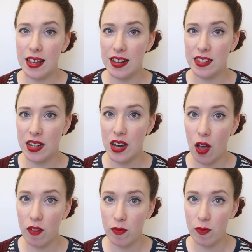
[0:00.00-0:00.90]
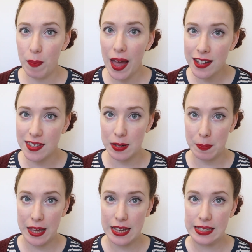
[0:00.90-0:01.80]
it's enough pattern
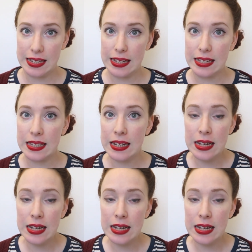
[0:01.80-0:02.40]
pieces,